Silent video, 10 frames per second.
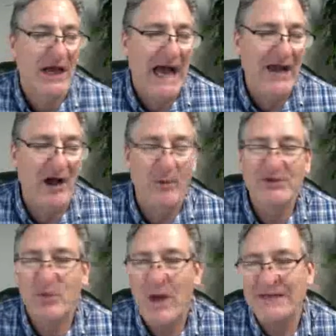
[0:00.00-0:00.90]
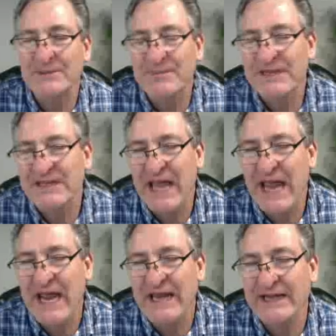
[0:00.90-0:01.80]
I always want to be
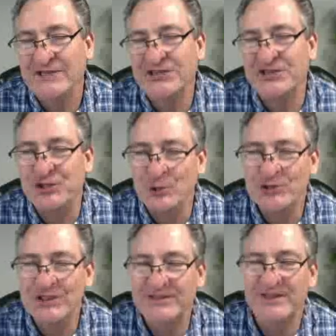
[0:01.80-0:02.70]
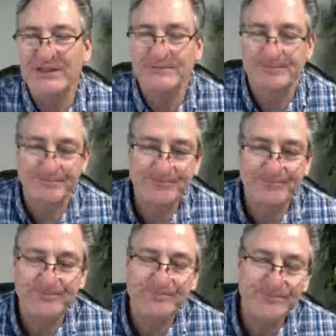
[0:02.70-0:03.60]
a student
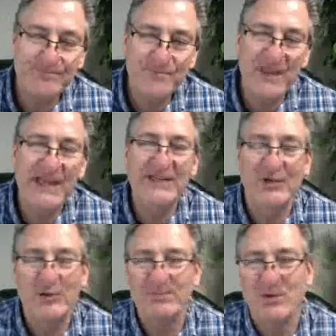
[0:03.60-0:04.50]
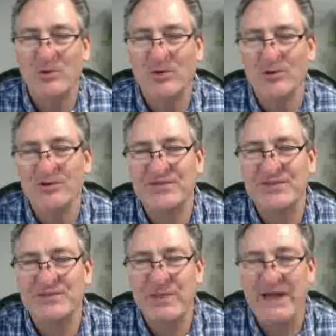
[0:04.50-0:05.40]
in the cryptocurrency
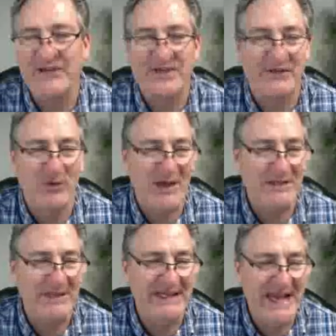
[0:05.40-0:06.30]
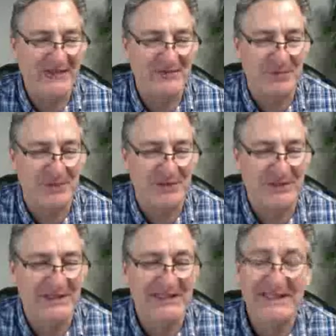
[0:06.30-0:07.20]
space, never want to be an expert.
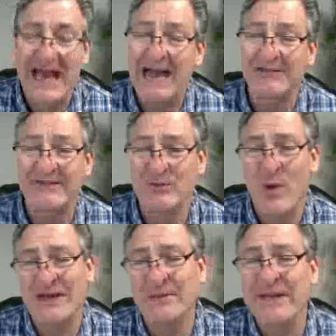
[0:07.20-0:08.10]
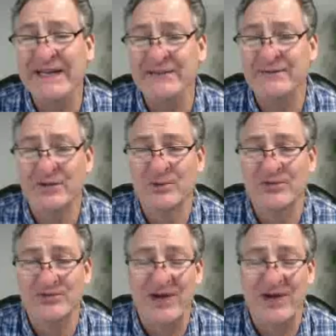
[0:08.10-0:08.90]
I don't even want to be an influencer.